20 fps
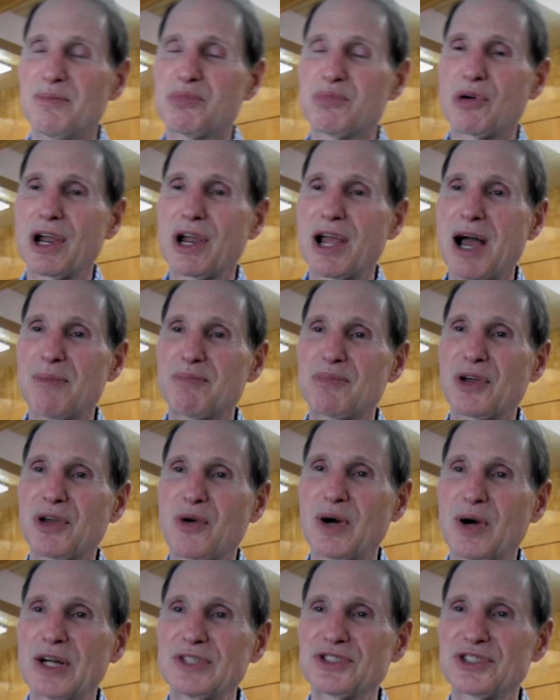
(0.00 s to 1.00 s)
bring up the
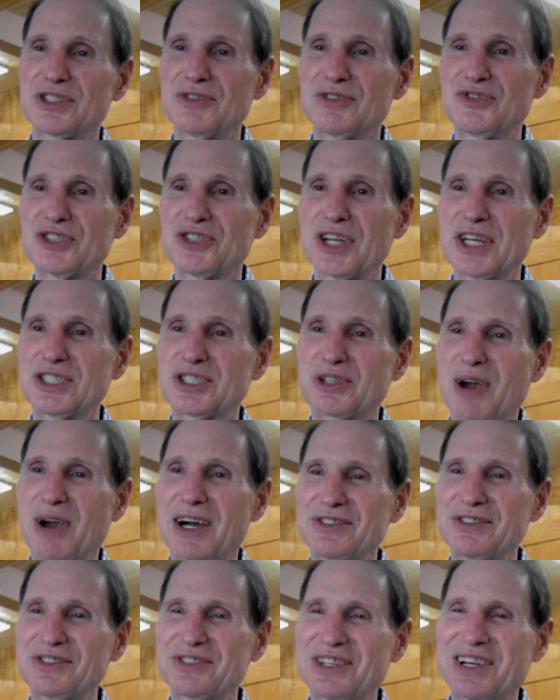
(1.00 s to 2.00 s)
question of
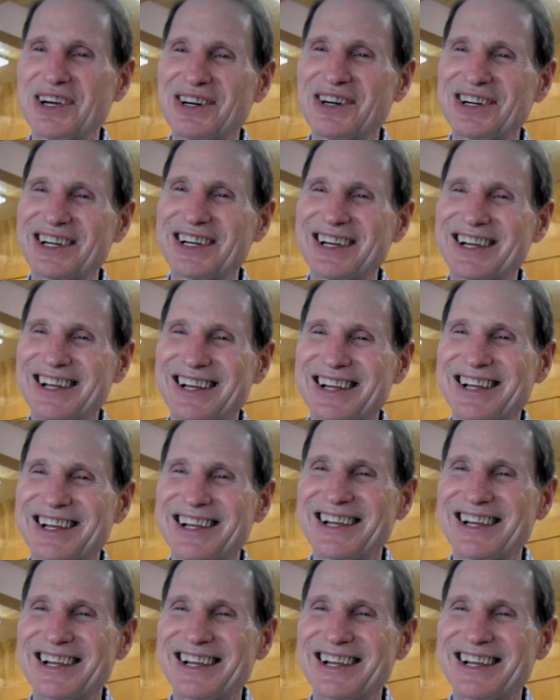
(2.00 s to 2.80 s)
sagegrass.